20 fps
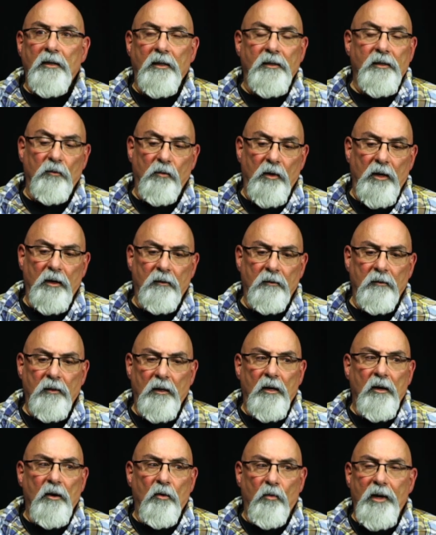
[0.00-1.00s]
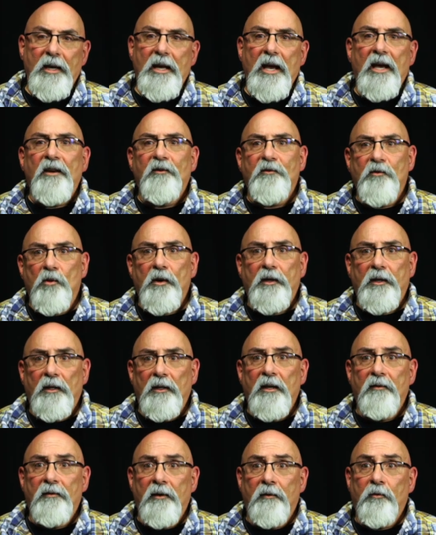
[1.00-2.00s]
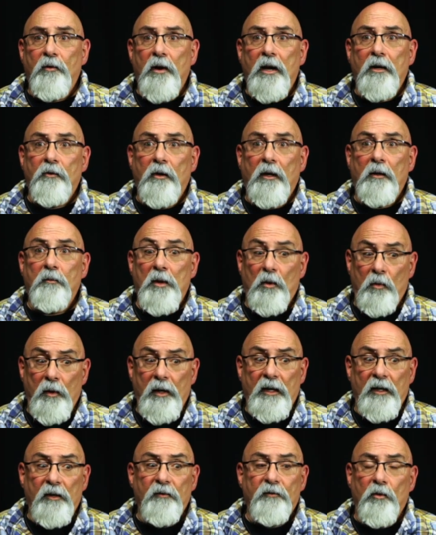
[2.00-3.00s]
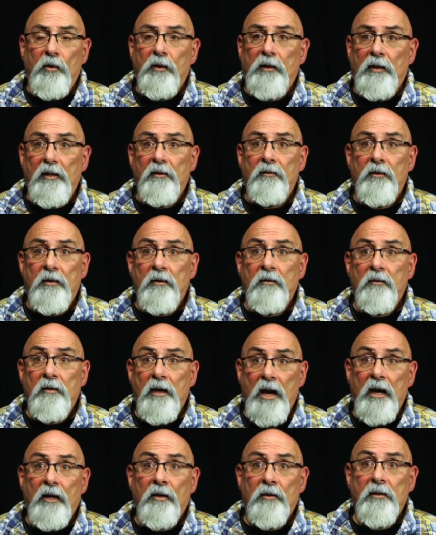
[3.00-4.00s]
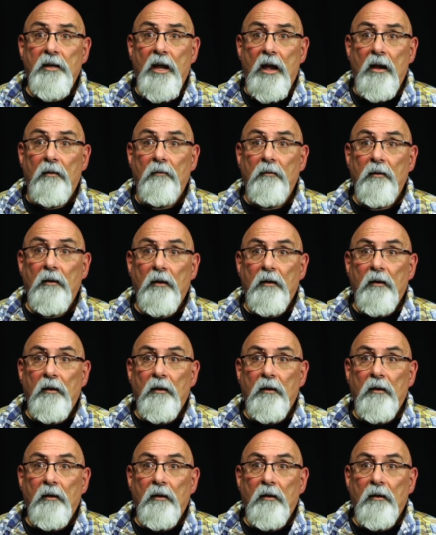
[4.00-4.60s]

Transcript: I said, well, we can't afford to live in Frederick, but we can afford to live in Hagerstown,